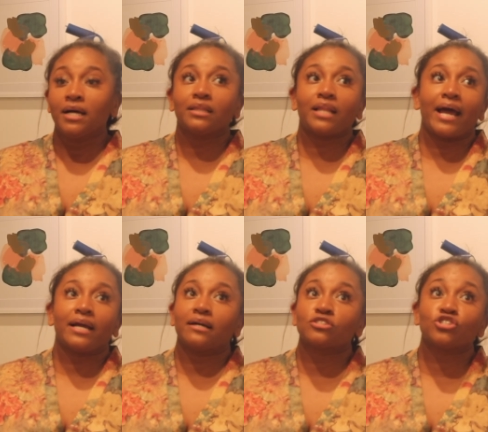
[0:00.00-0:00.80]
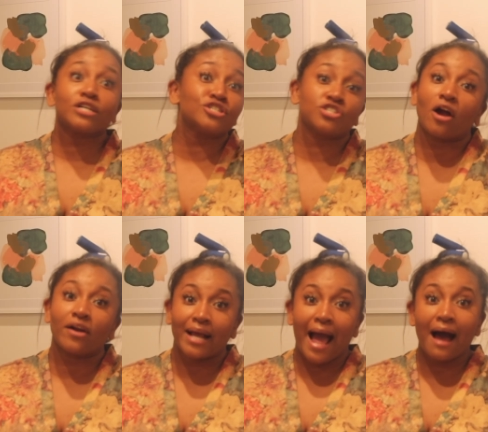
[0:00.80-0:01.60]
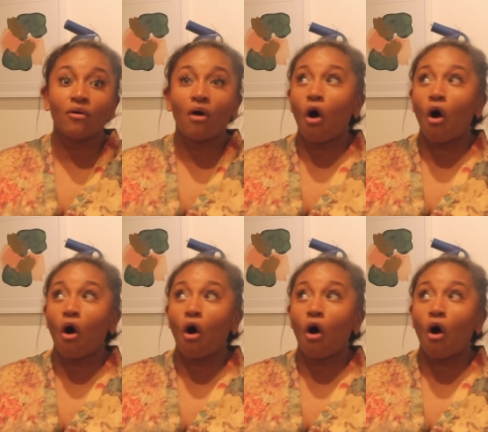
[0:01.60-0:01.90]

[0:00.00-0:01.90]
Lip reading: like just starting out,